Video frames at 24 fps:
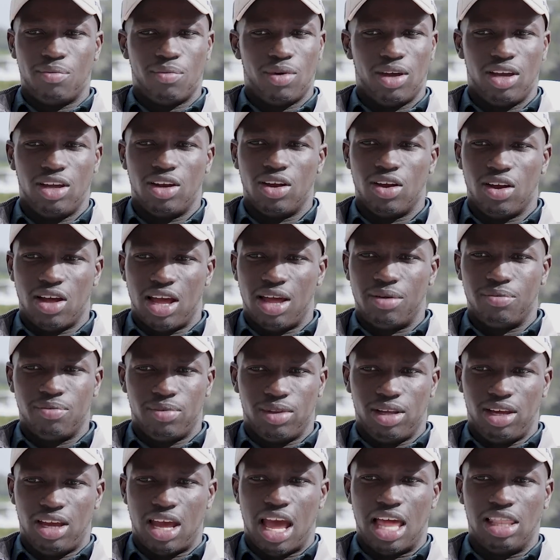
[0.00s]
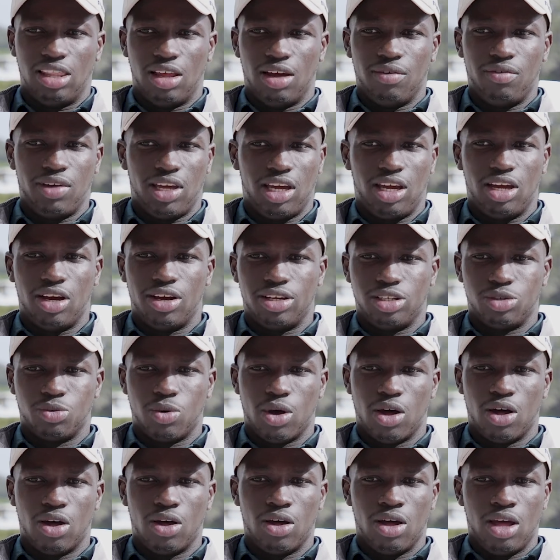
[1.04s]
but you know, I love it here as
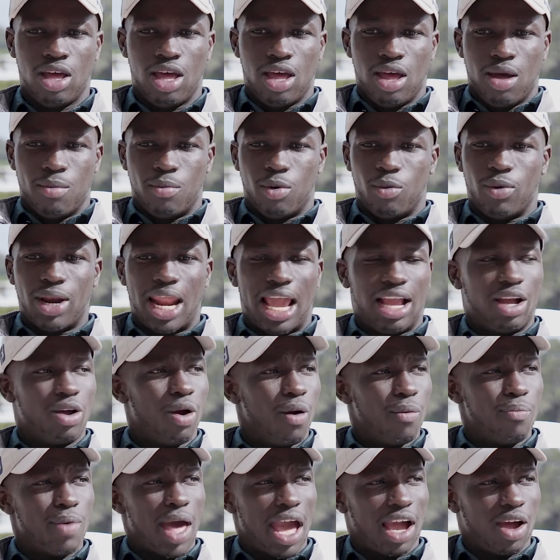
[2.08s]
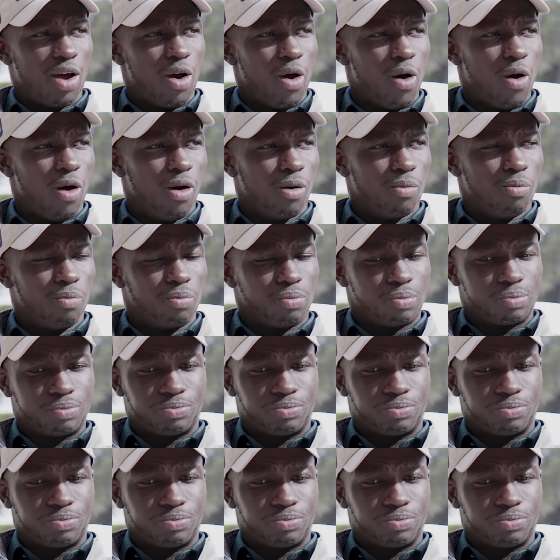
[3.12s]
well. But when I go back home,